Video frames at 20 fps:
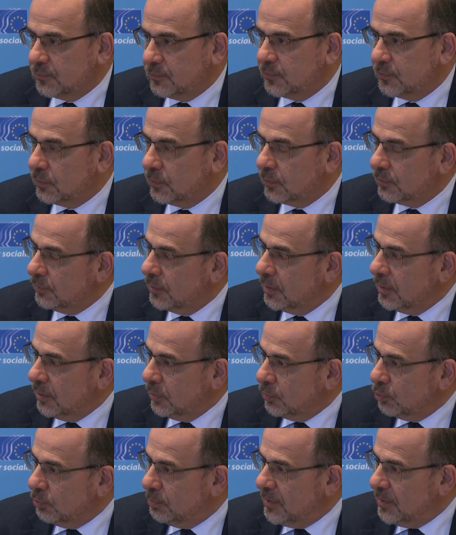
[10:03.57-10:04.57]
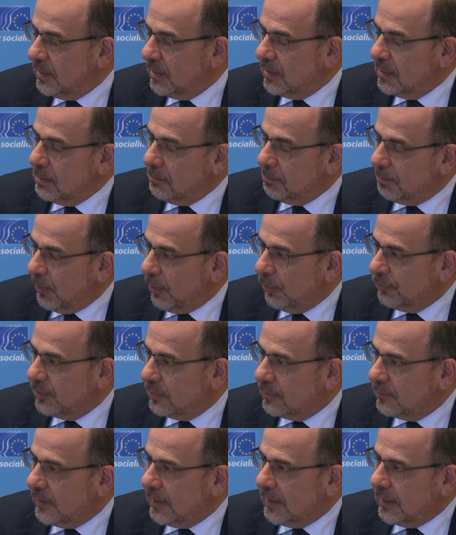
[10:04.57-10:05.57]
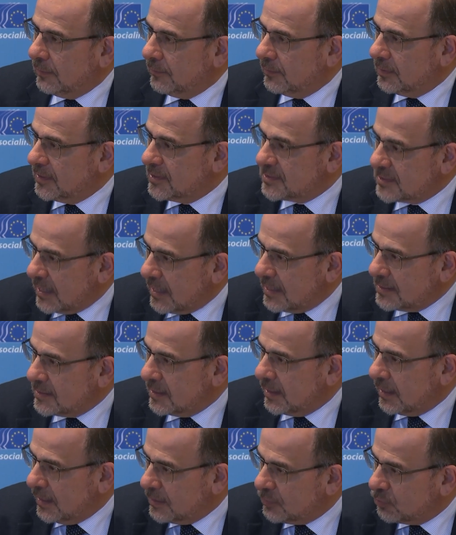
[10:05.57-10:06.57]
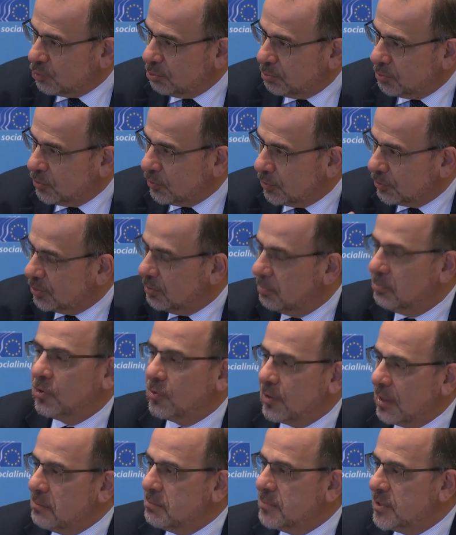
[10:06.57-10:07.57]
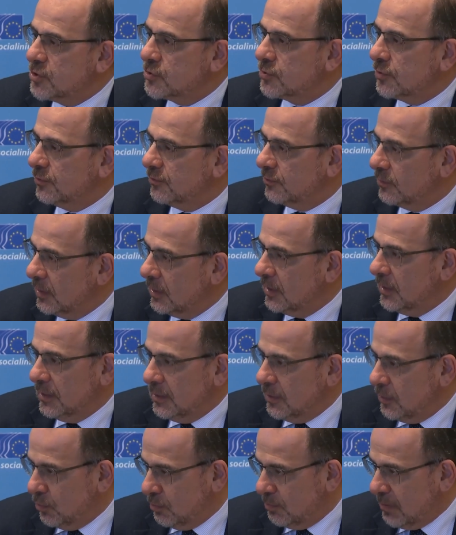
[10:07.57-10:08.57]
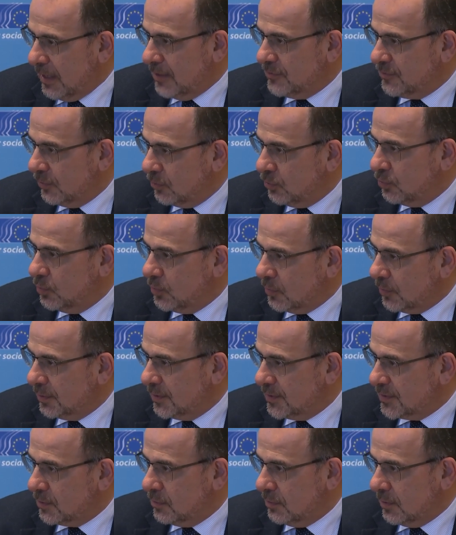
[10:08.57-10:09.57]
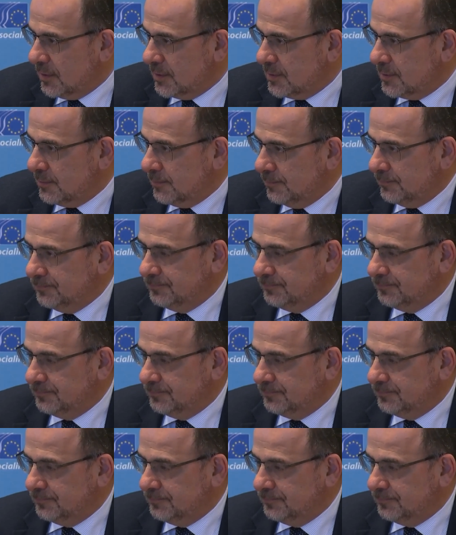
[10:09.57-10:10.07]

this force to be positively criticizing and support more ambitious in the EU budget toward these goals.